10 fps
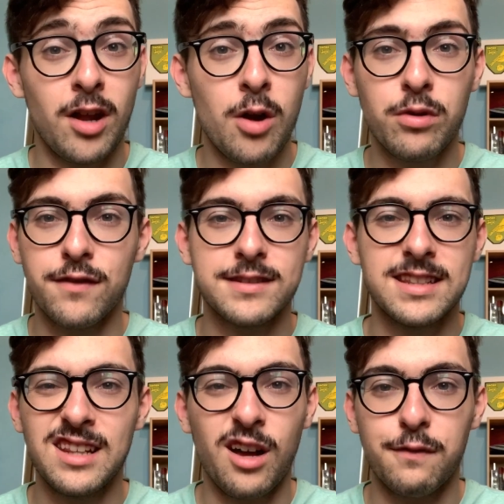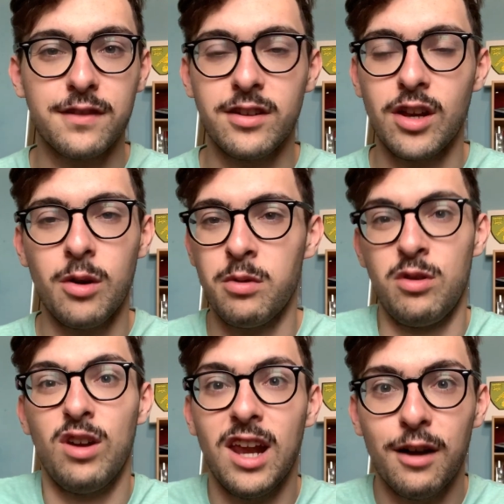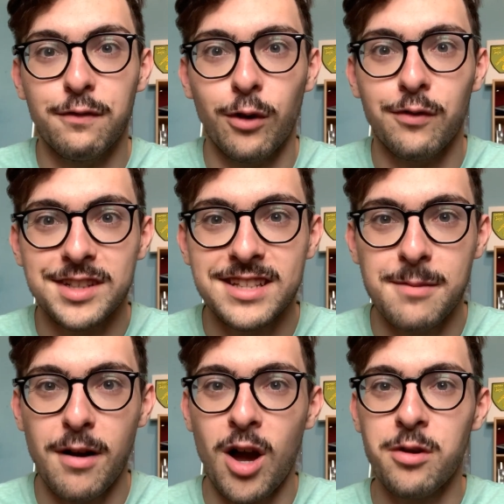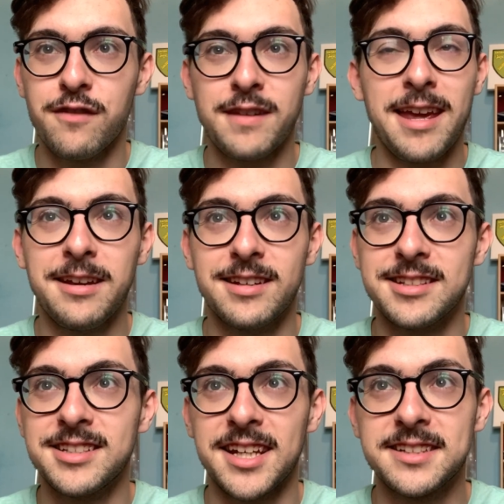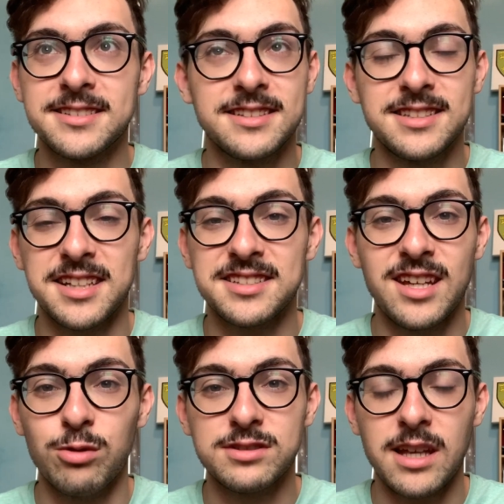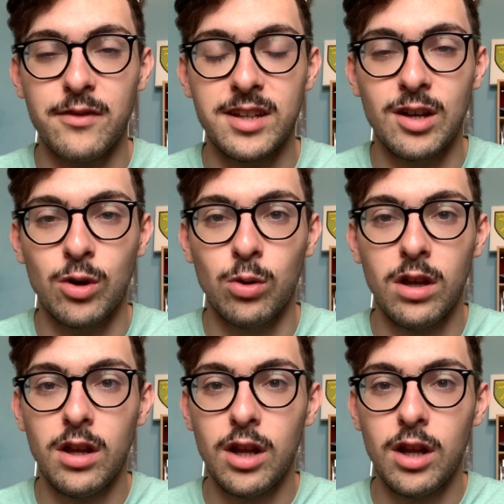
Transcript: And I would have loved, you know, well, not loved, obviously, but I would have taken a 6 6 7 0